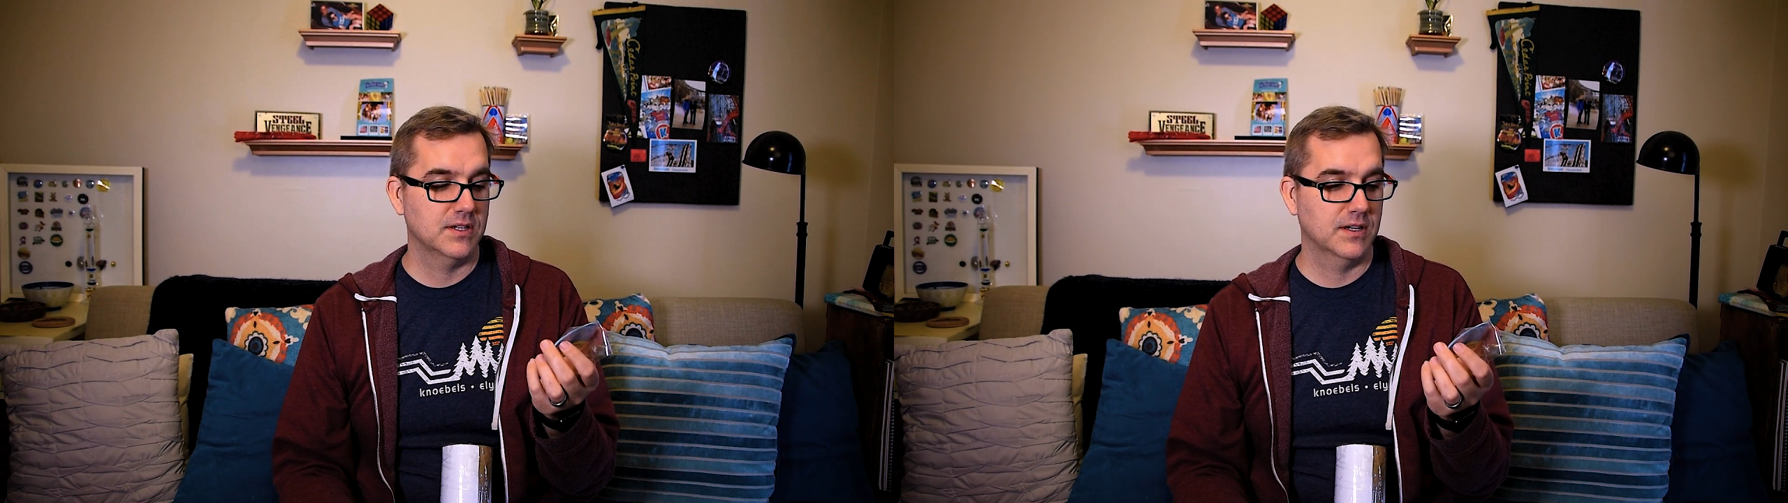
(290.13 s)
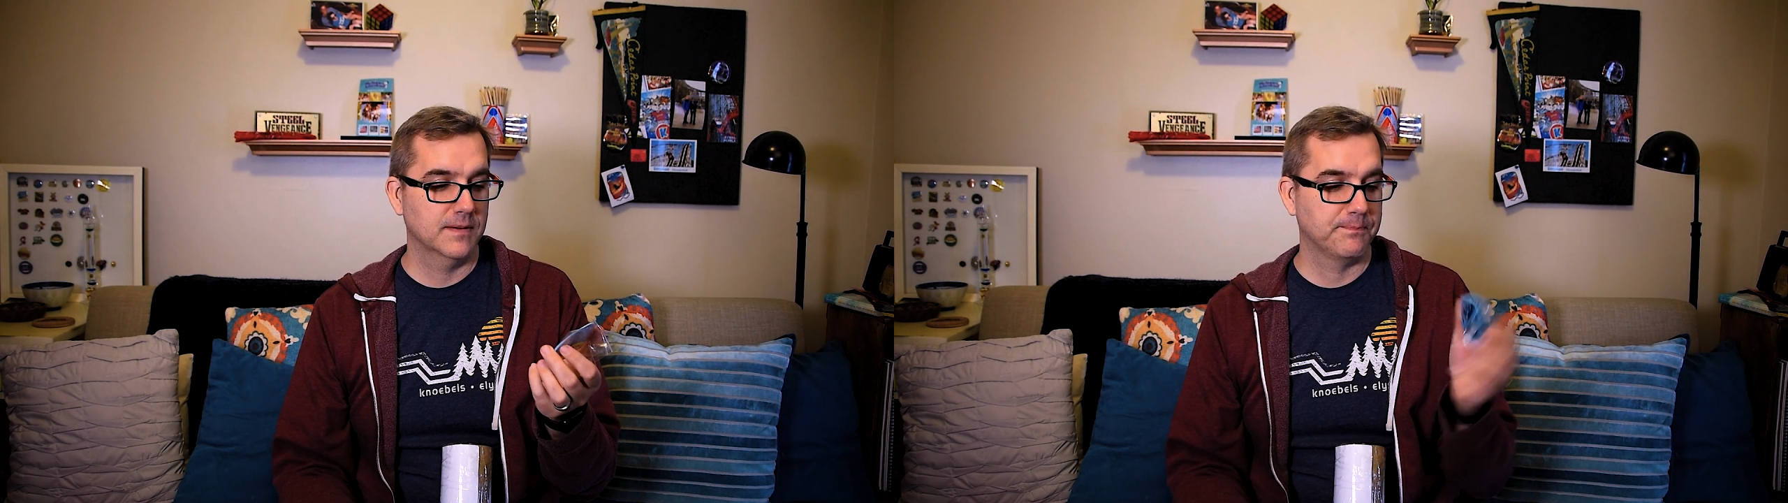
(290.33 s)

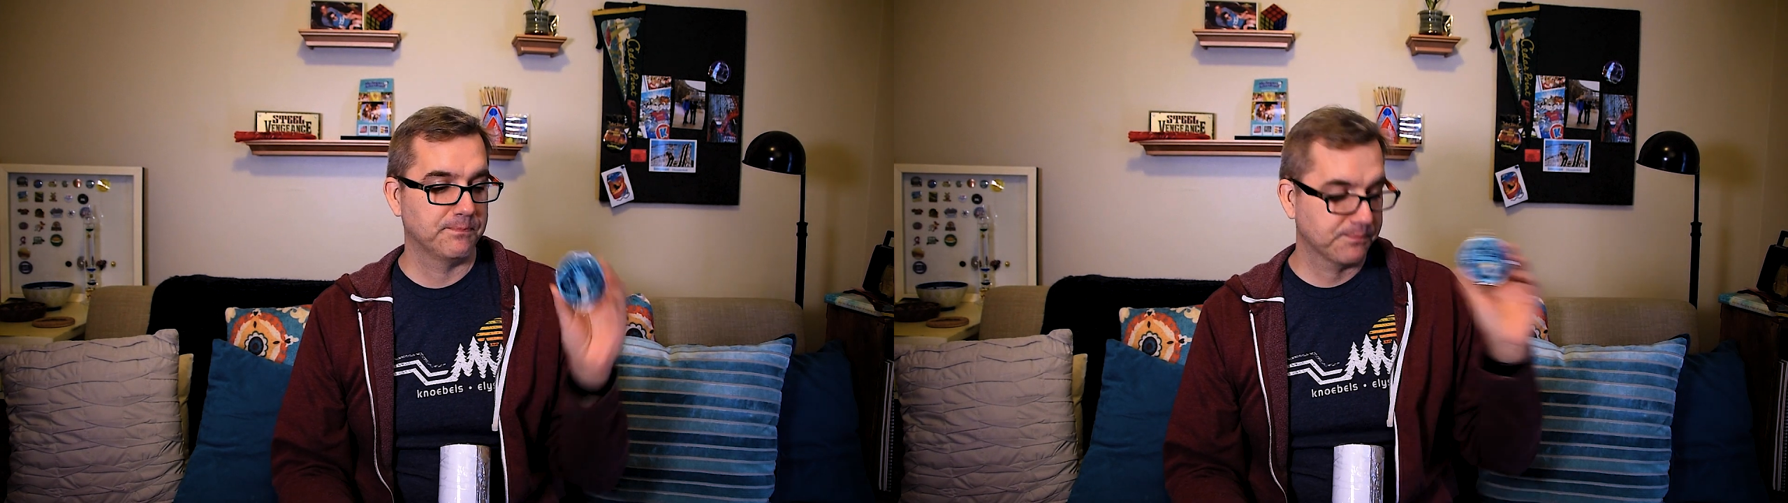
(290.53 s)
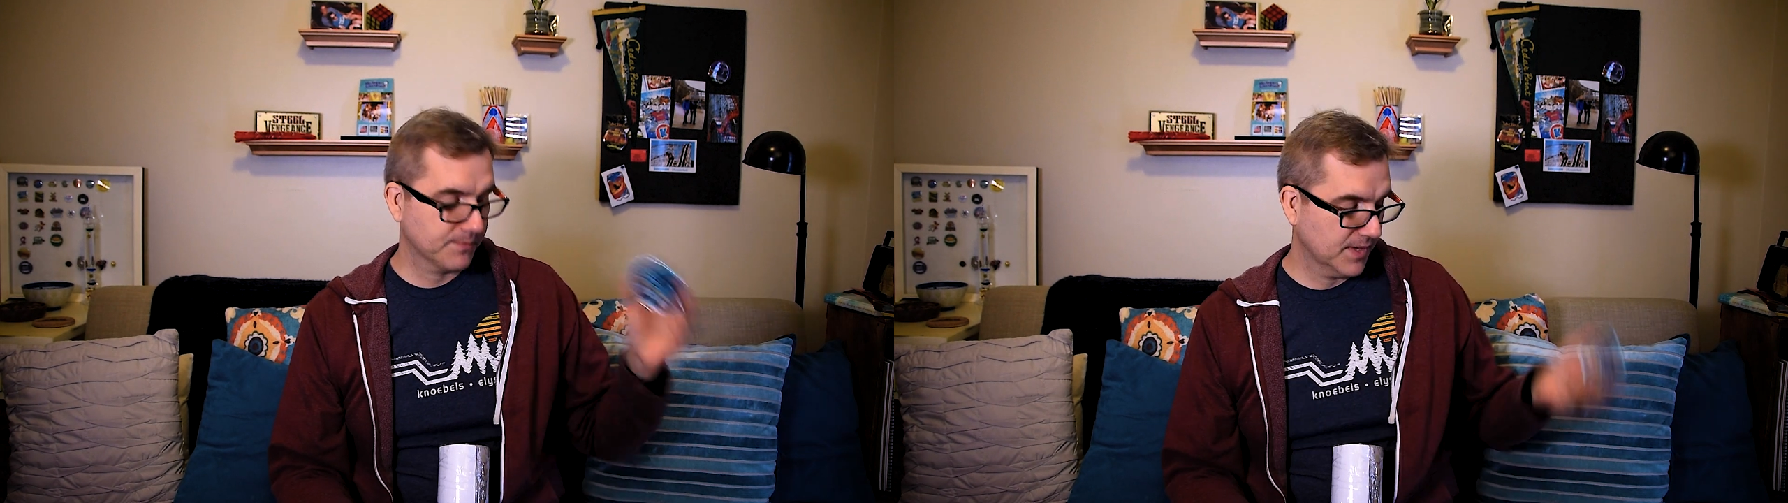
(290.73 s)
year.
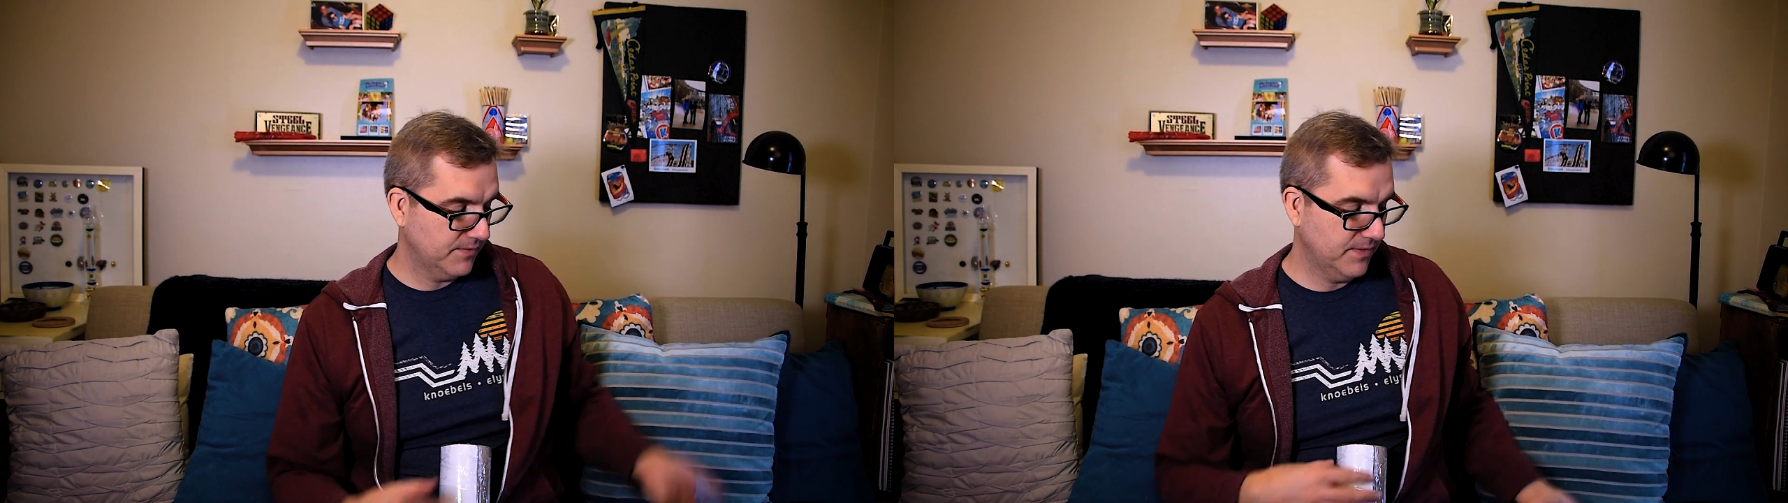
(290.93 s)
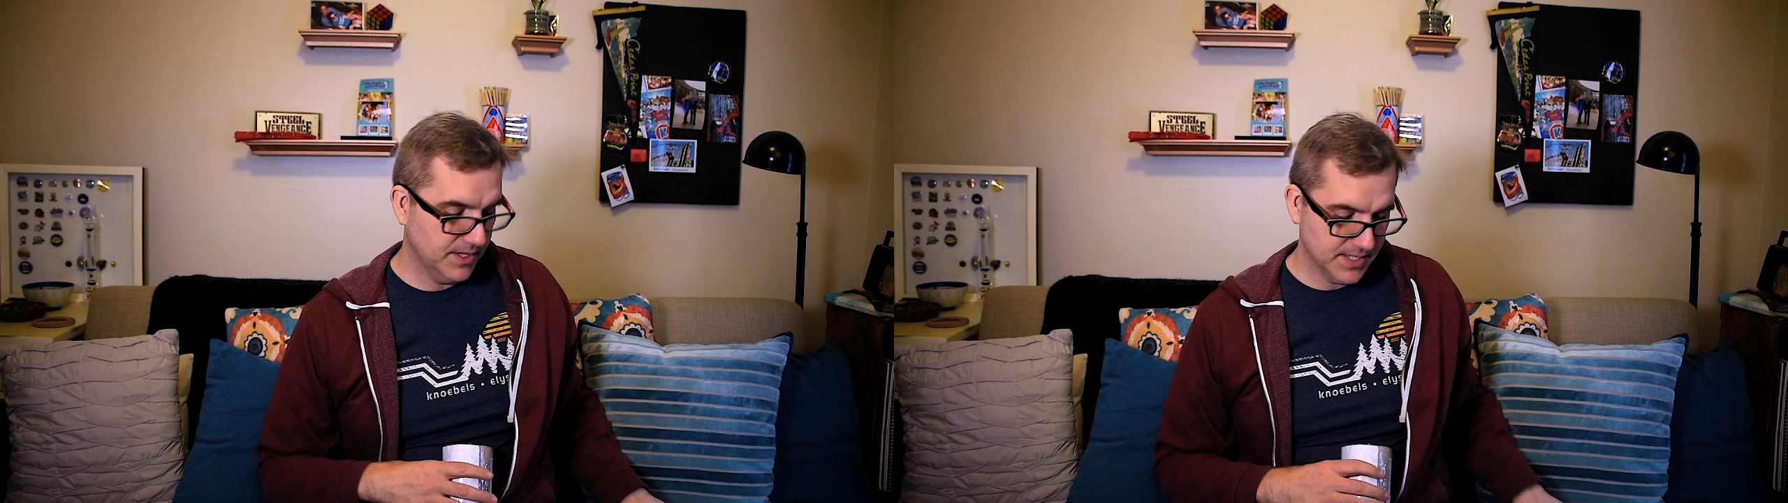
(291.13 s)

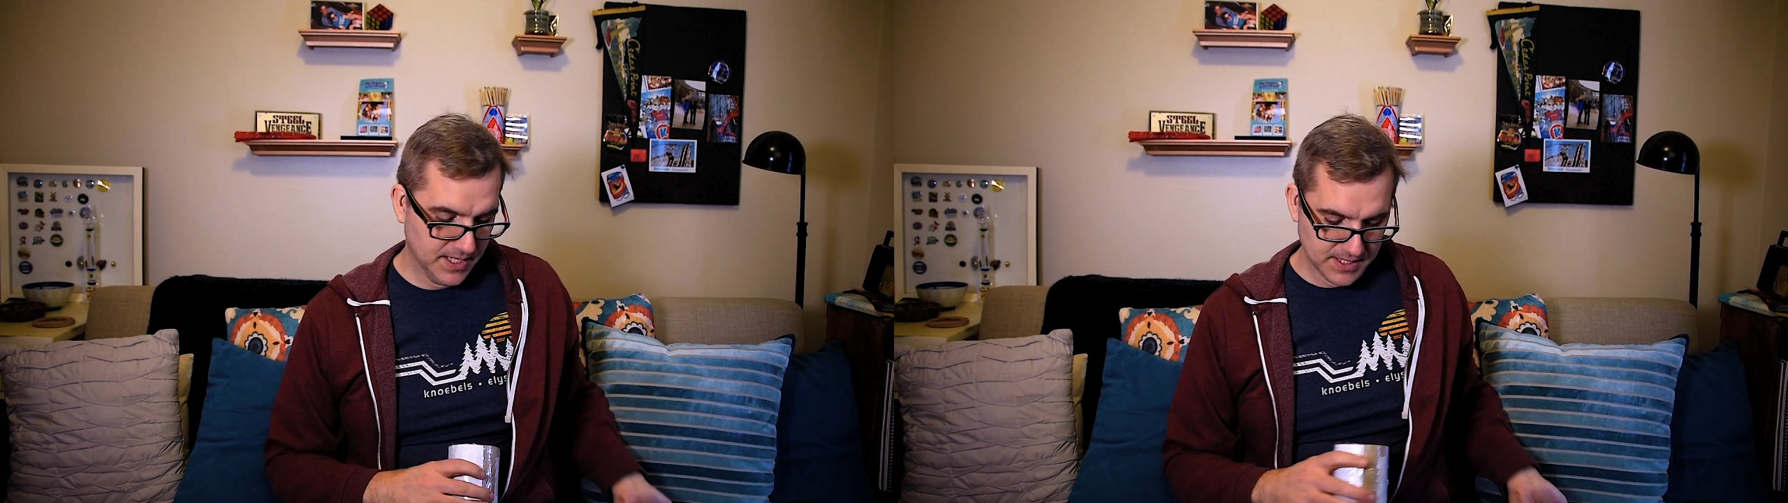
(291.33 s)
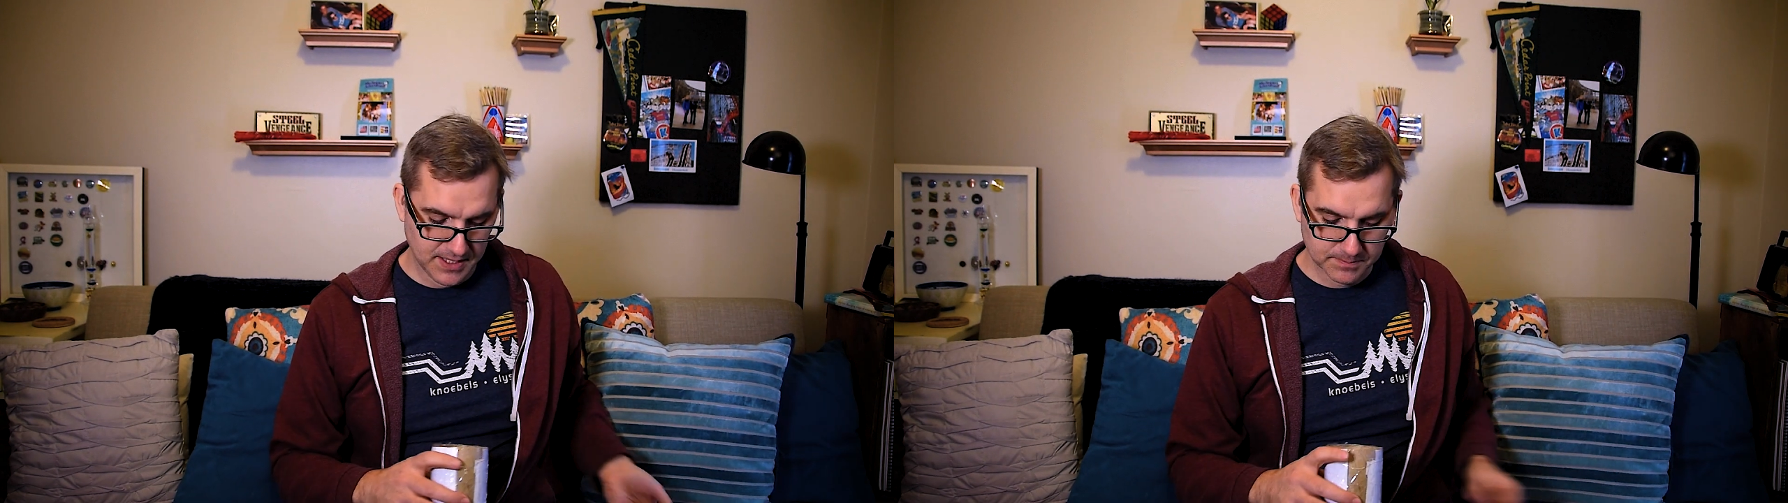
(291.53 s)
Very
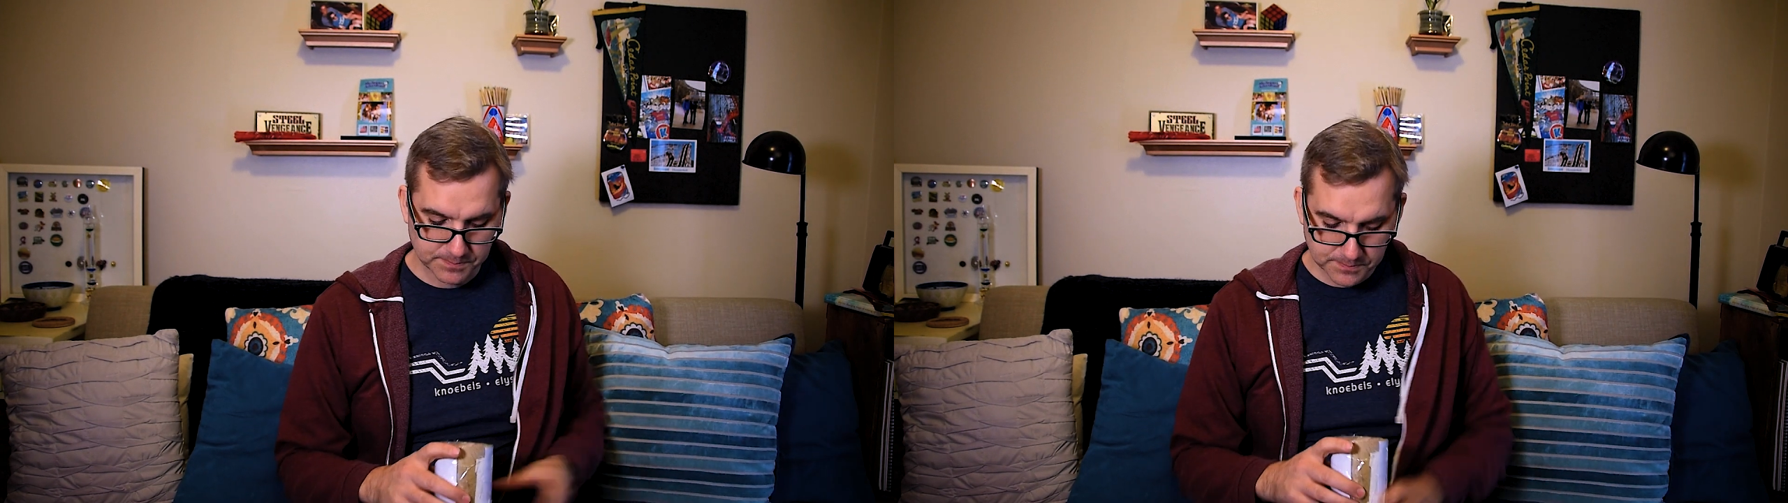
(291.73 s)
tasty.